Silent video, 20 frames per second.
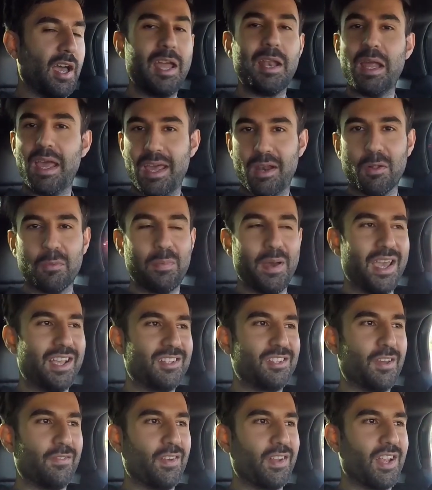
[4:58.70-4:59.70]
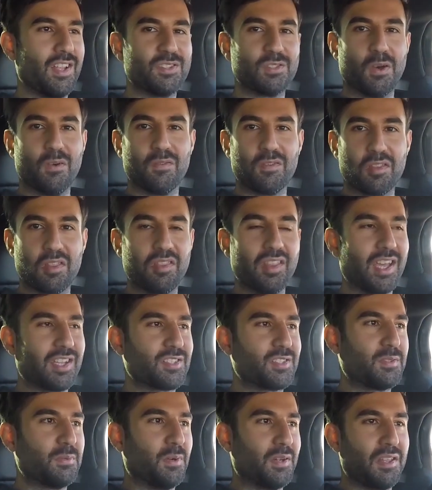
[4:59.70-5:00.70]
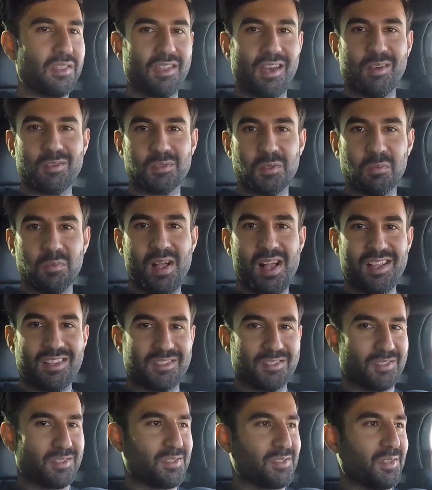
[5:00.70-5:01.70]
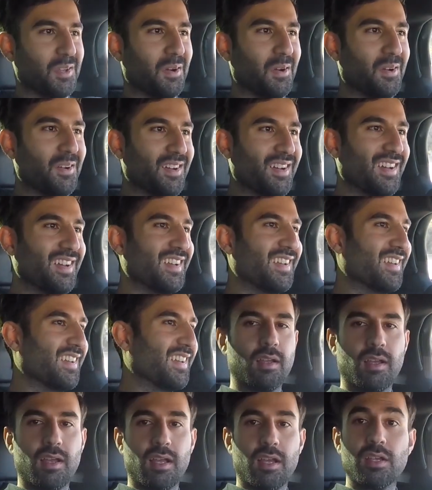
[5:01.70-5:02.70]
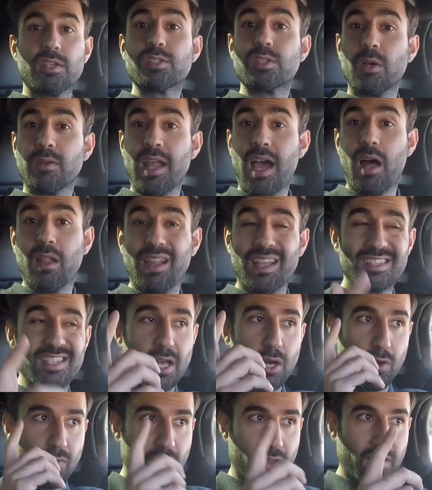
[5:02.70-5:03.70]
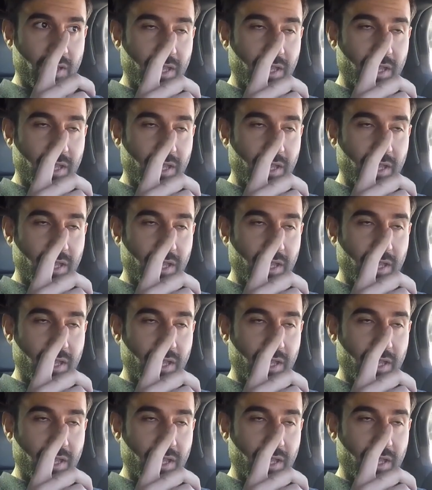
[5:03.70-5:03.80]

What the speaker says: it'll pay dividends over the next 20,000 miles or so. So now let's head over to the